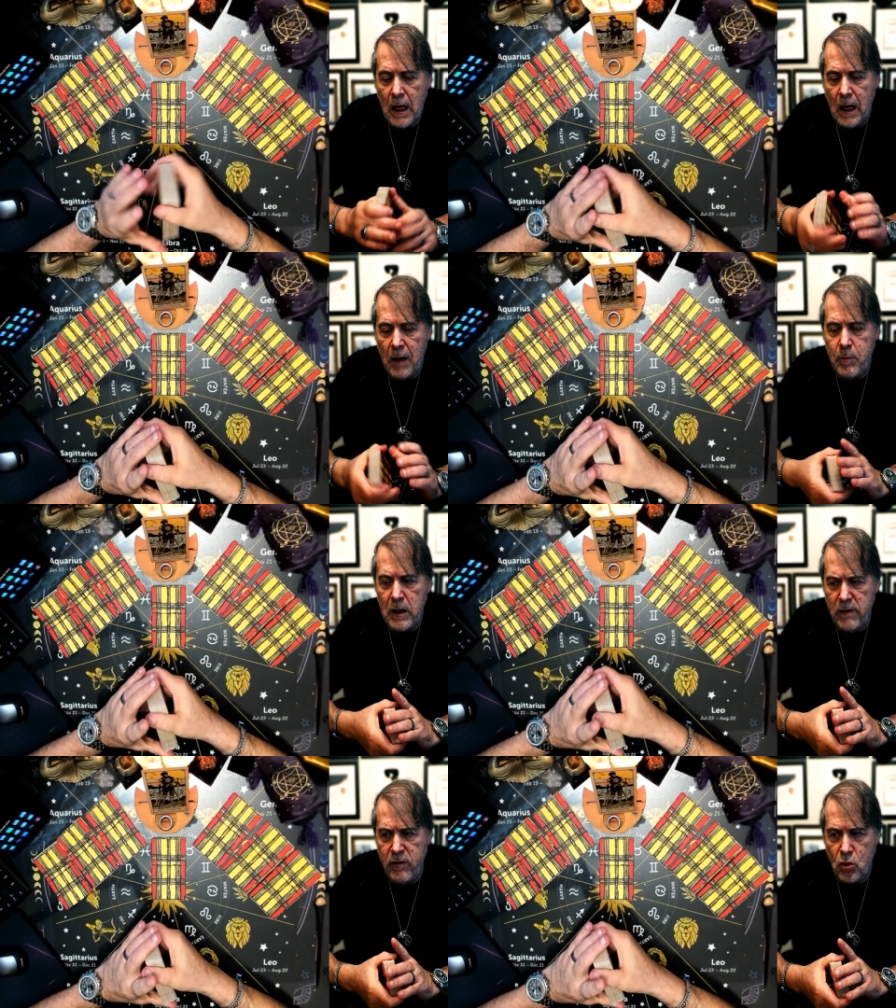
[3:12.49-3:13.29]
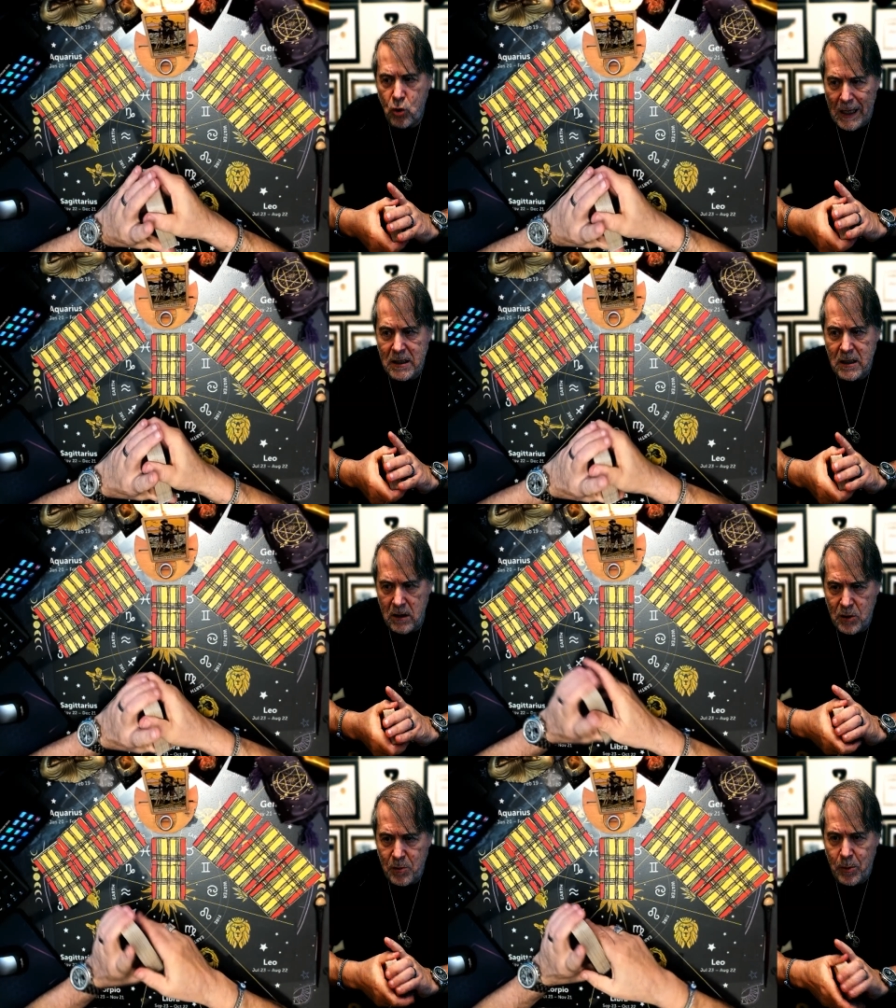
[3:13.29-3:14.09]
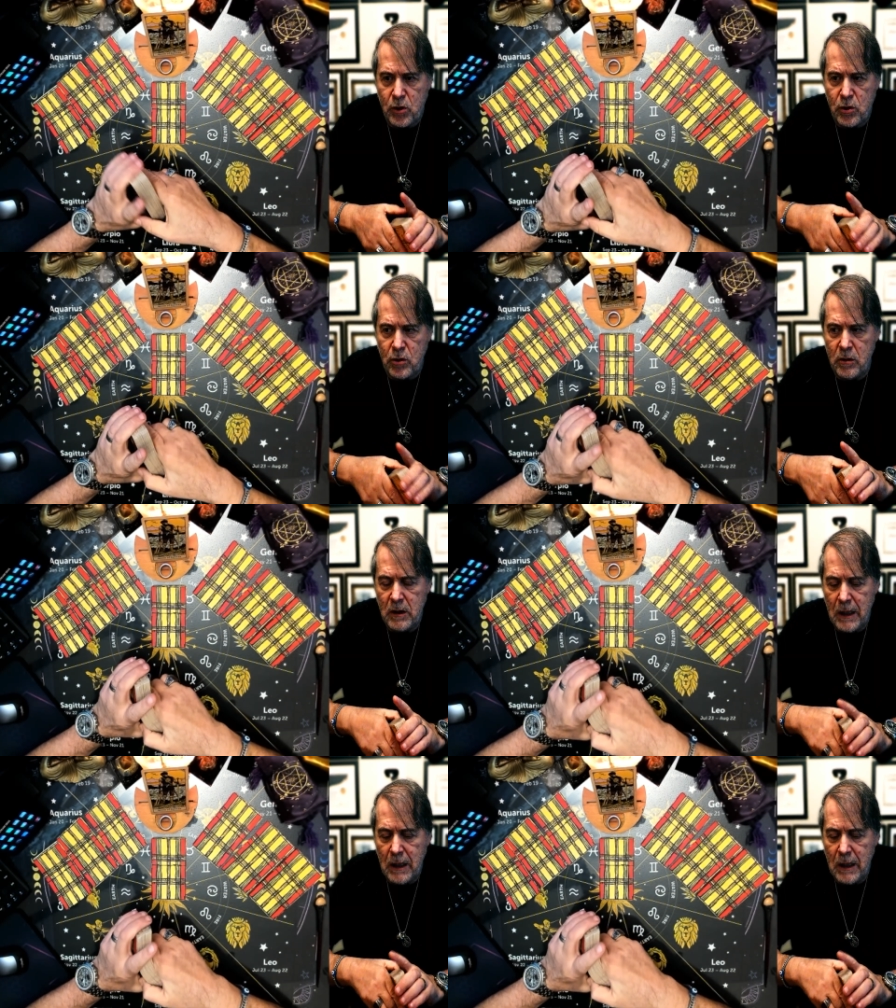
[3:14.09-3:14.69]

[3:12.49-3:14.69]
I believe you trusted this person,